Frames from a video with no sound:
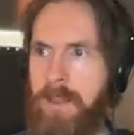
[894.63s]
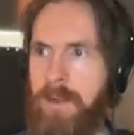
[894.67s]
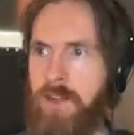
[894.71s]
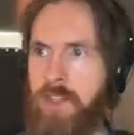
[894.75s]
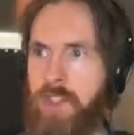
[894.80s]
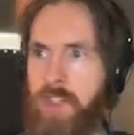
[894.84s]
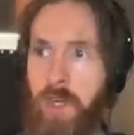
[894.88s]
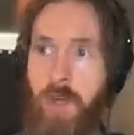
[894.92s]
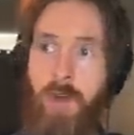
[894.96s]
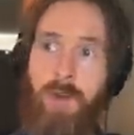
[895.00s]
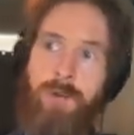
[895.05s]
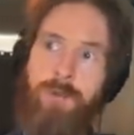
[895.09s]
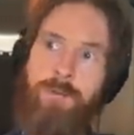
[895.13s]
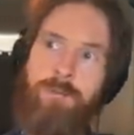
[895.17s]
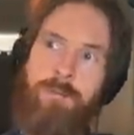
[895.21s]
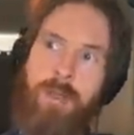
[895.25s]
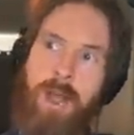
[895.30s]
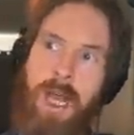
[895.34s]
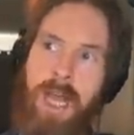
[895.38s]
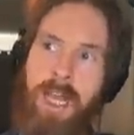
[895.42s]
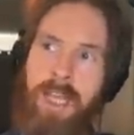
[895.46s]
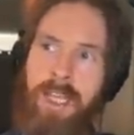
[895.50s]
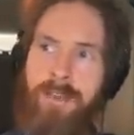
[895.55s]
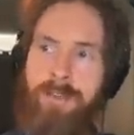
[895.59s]
Sure,
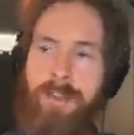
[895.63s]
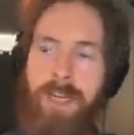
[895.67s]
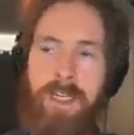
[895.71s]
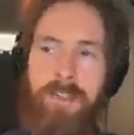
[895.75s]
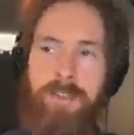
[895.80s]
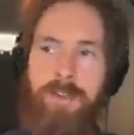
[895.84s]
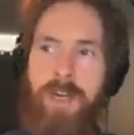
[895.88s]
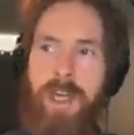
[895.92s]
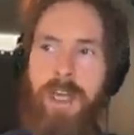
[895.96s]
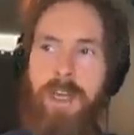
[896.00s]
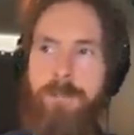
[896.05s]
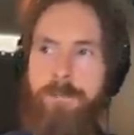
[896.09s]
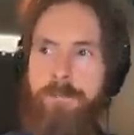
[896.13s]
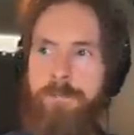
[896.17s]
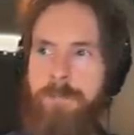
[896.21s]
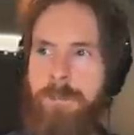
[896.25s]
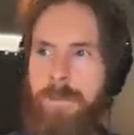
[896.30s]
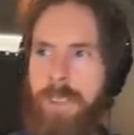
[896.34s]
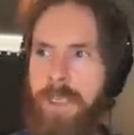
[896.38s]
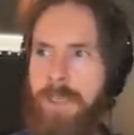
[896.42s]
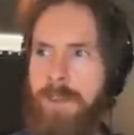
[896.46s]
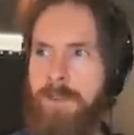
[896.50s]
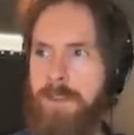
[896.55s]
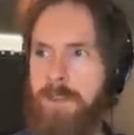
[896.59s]
I'll give it a try.
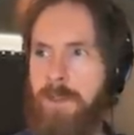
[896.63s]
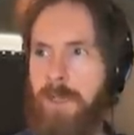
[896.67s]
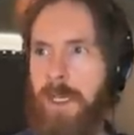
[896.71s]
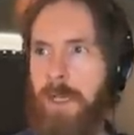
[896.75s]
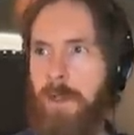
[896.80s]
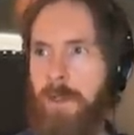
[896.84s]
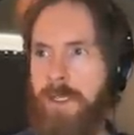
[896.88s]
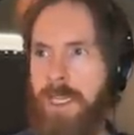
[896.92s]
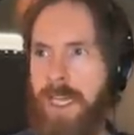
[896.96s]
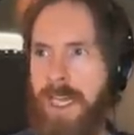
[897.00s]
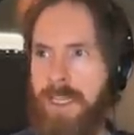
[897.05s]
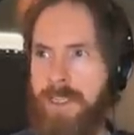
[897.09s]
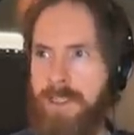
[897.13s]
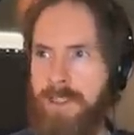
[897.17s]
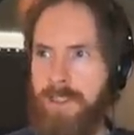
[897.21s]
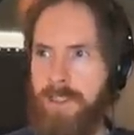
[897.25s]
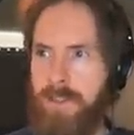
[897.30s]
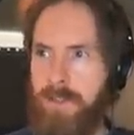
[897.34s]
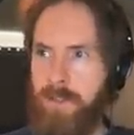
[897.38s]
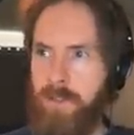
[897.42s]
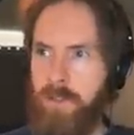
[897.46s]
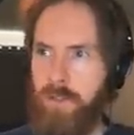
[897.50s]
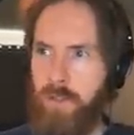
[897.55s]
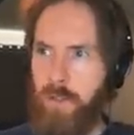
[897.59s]
So we look at
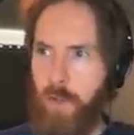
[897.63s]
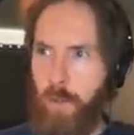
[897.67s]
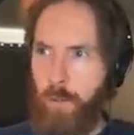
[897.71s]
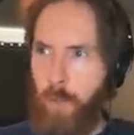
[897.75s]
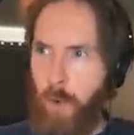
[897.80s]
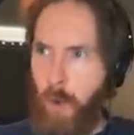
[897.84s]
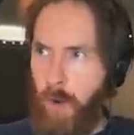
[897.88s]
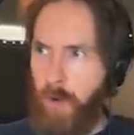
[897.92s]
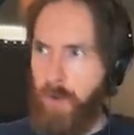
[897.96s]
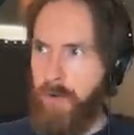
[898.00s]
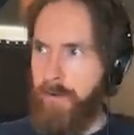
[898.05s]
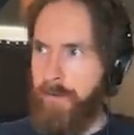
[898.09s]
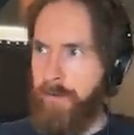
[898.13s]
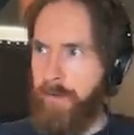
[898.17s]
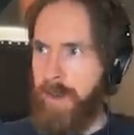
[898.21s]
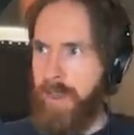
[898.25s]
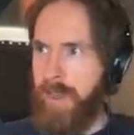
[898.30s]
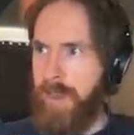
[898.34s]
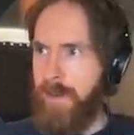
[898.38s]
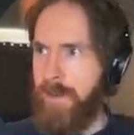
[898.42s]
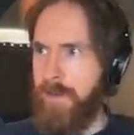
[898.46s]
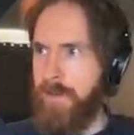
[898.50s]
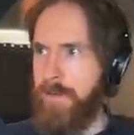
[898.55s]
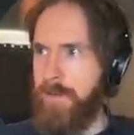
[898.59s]

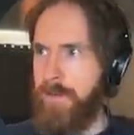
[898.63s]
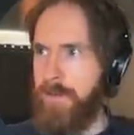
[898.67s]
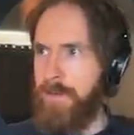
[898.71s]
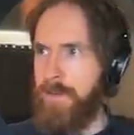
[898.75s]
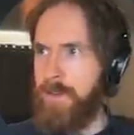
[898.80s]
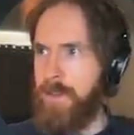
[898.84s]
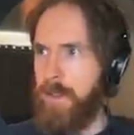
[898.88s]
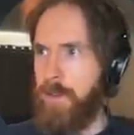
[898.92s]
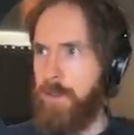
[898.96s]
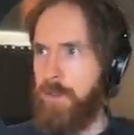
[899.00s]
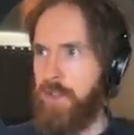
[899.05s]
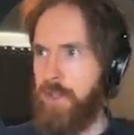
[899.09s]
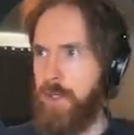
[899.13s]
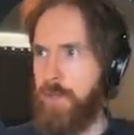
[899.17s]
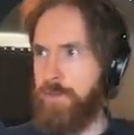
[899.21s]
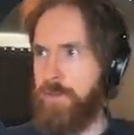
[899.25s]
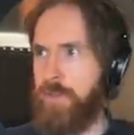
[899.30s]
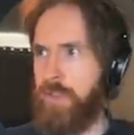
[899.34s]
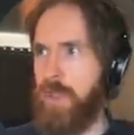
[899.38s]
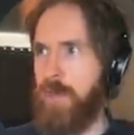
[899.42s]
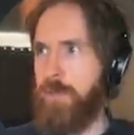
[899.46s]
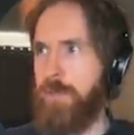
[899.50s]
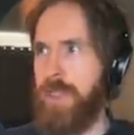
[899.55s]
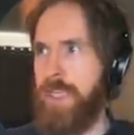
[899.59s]
topography. So
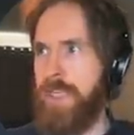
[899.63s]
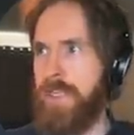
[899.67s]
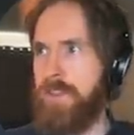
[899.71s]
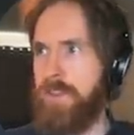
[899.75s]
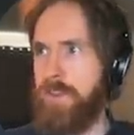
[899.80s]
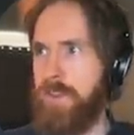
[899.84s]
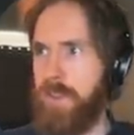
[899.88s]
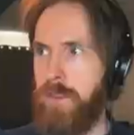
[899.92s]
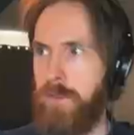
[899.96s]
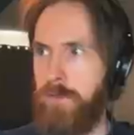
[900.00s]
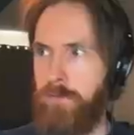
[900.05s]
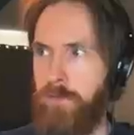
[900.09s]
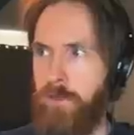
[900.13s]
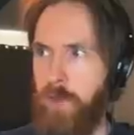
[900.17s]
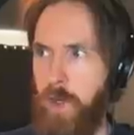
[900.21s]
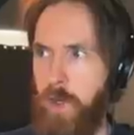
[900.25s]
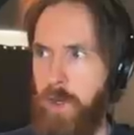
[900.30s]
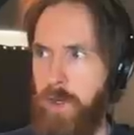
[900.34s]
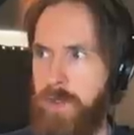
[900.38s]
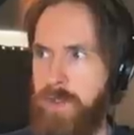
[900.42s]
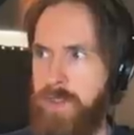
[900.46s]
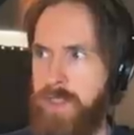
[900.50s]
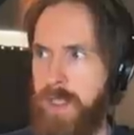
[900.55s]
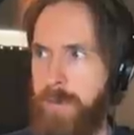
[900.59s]
shows combinations of
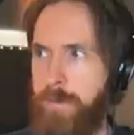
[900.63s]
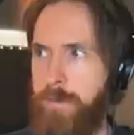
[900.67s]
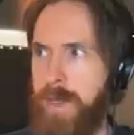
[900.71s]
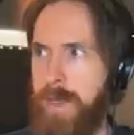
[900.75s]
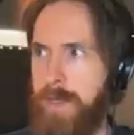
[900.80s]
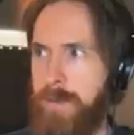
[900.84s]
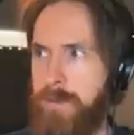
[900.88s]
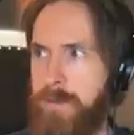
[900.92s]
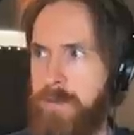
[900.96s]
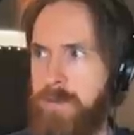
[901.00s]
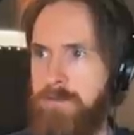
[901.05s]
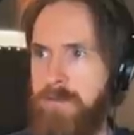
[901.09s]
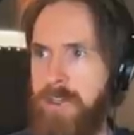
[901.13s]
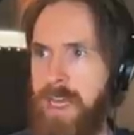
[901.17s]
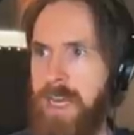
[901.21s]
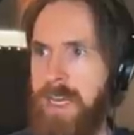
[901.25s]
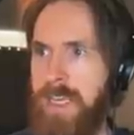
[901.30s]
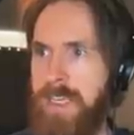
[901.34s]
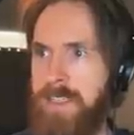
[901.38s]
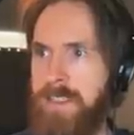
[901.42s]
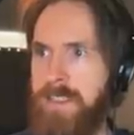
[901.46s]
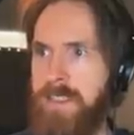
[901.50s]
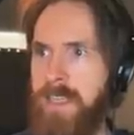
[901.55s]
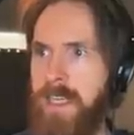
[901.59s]
fjords, steep mountains,
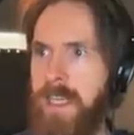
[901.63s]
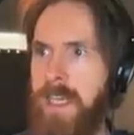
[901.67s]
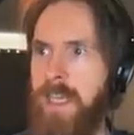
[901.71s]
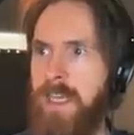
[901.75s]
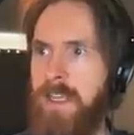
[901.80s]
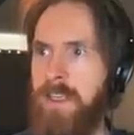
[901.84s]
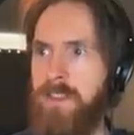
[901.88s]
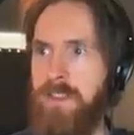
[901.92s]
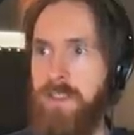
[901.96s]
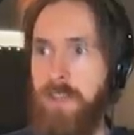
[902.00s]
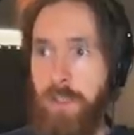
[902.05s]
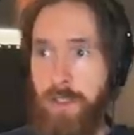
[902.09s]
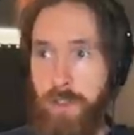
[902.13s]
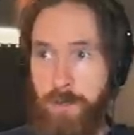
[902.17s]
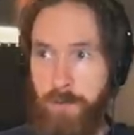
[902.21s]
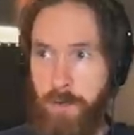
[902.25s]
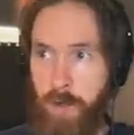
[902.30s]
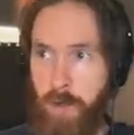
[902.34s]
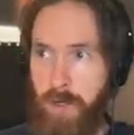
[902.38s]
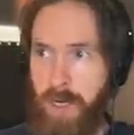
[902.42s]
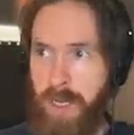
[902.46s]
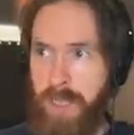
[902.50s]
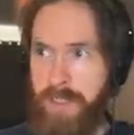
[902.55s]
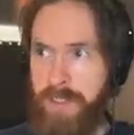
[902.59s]
valleys. Such
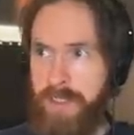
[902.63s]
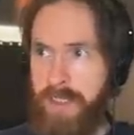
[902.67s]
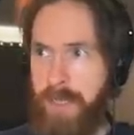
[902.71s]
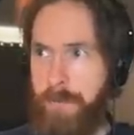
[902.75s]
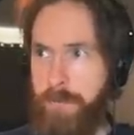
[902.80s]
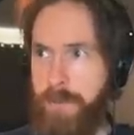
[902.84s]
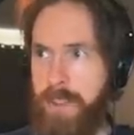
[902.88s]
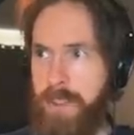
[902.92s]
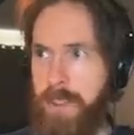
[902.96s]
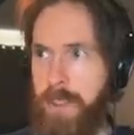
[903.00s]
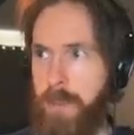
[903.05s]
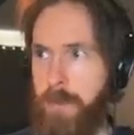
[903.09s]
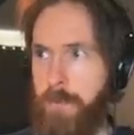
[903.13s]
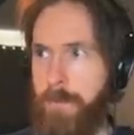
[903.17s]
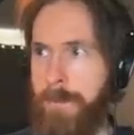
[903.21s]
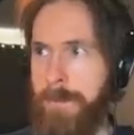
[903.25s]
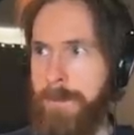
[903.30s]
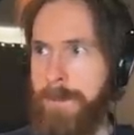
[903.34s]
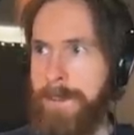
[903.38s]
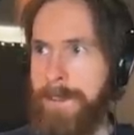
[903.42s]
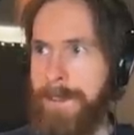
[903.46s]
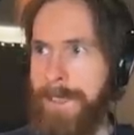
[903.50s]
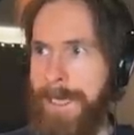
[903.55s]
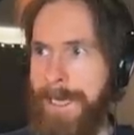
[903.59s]
fjord landscape is typical
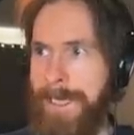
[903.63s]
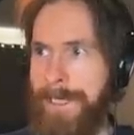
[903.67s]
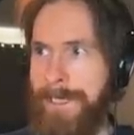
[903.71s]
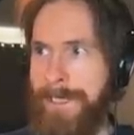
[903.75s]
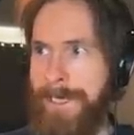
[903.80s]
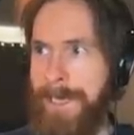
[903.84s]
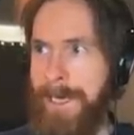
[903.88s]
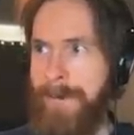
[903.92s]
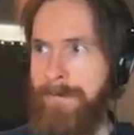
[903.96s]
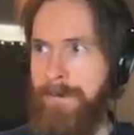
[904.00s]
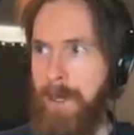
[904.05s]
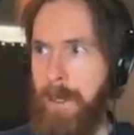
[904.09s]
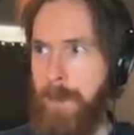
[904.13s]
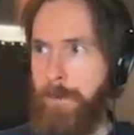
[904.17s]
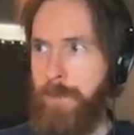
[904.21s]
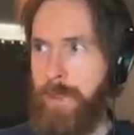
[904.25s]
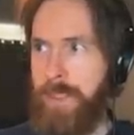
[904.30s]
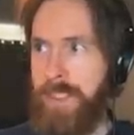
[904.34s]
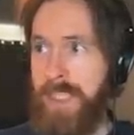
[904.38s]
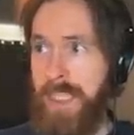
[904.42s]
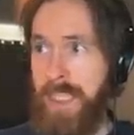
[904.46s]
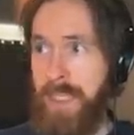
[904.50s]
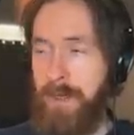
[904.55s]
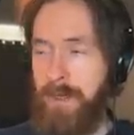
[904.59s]
of Scandinavia,
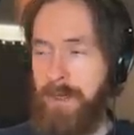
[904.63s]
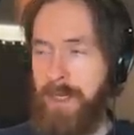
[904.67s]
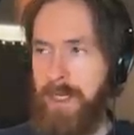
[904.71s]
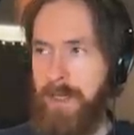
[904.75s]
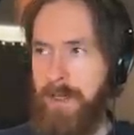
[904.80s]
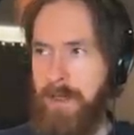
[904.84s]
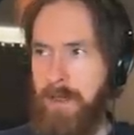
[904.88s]
particularly